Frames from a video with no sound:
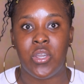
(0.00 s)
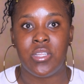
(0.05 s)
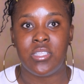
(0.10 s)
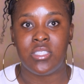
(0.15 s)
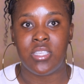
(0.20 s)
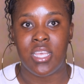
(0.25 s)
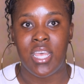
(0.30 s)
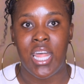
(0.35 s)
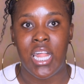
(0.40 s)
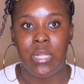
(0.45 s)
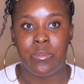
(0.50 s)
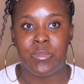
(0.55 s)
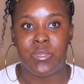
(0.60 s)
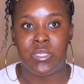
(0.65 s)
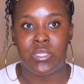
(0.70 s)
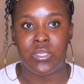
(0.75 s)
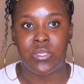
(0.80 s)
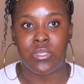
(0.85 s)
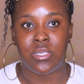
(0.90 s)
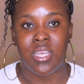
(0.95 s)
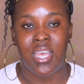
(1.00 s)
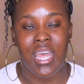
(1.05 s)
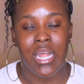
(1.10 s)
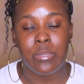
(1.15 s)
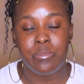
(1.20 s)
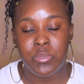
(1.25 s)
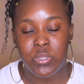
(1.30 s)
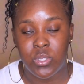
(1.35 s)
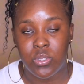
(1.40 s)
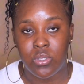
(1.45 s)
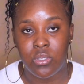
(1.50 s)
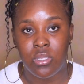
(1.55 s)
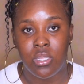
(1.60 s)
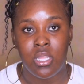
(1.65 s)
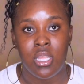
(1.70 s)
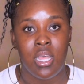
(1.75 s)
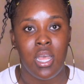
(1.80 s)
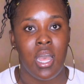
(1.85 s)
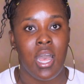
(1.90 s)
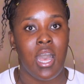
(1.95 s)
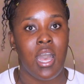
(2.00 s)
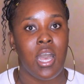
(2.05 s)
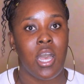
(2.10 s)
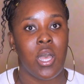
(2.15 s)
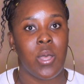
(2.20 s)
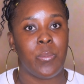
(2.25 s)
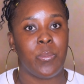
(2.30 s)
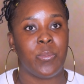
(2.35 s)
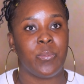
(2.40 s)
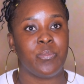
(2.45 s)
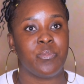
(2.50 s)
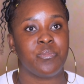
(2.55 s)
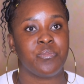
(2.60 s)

to help to